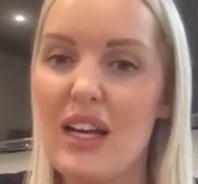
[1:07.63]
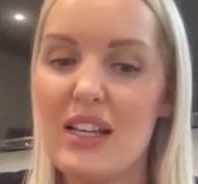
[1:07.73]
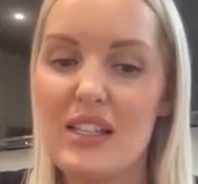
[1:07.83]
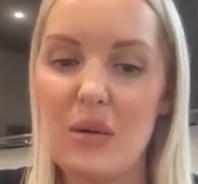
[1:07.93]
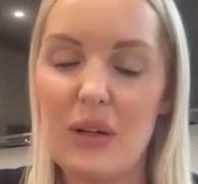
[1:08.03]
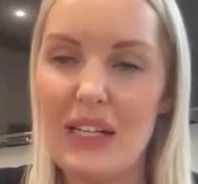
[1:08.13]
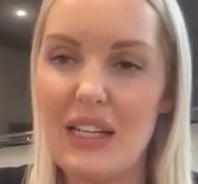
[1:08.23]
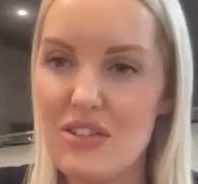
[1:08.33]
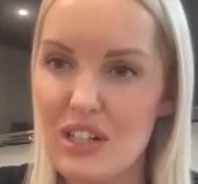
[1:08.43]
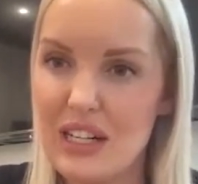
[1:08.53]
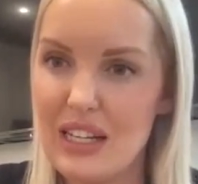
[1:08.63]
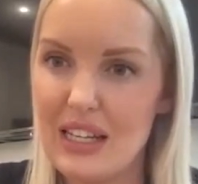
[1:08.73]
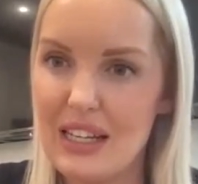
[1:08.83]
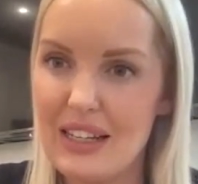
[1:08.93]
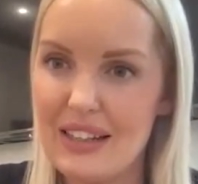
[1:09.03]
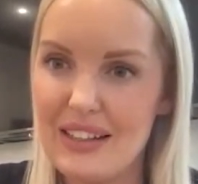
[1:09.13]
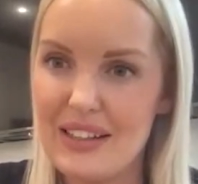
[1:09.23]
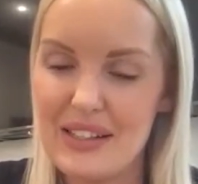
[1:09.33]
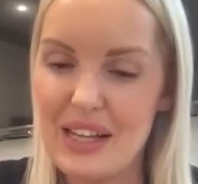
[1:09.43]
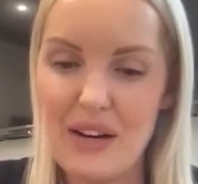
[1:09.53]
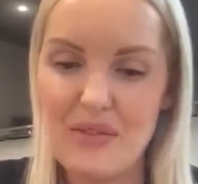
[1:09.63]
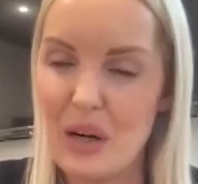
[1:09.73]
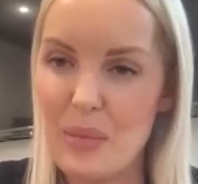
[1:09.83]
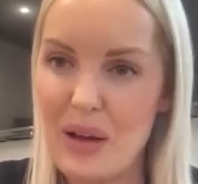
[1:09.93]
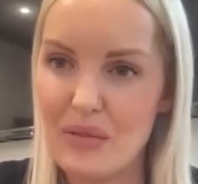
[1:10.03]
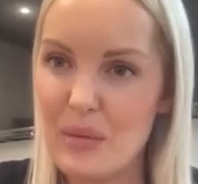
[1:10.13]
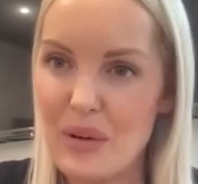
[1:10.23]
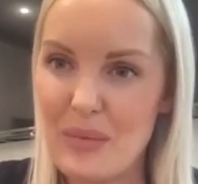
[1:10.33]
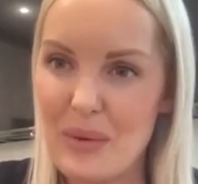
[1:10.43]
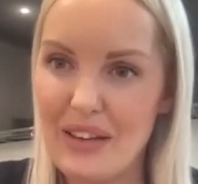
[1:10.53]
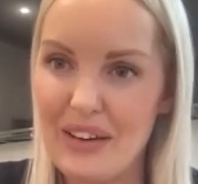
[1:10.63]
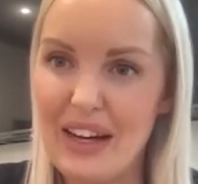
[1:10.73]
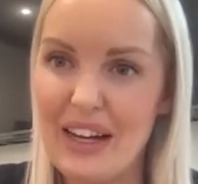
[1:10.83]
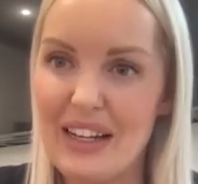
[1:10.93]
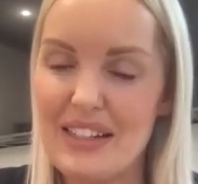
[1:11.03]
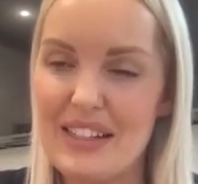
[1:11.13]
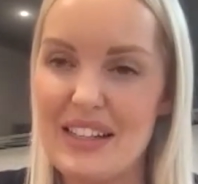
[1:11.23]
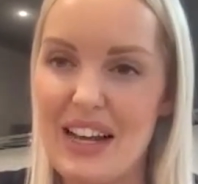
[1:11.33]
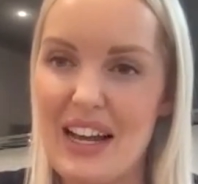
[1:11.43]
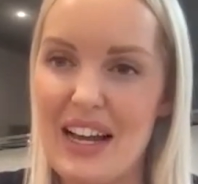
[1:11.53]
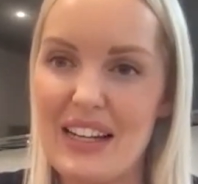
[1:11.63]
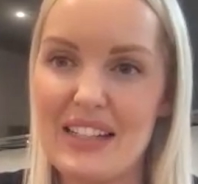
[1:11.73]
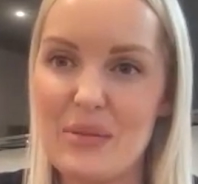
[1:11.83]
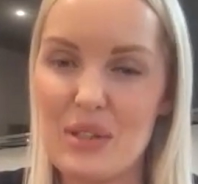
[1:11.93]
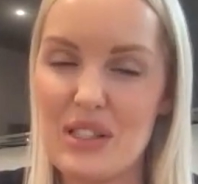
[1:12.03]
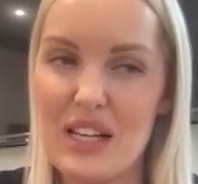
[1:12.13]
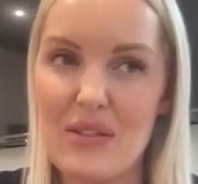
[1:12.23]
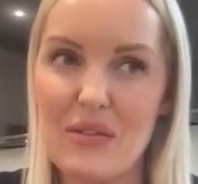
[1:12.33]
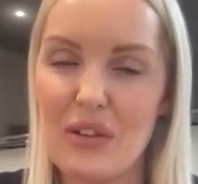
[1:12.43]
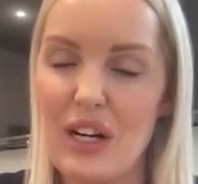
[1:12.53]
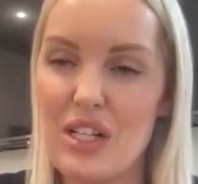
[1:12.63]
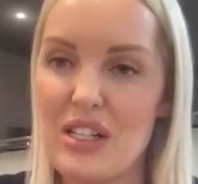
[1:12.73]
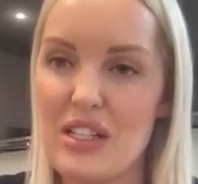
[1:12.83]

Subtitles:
So I literally saved up every bit of money that I had and was saving for ages.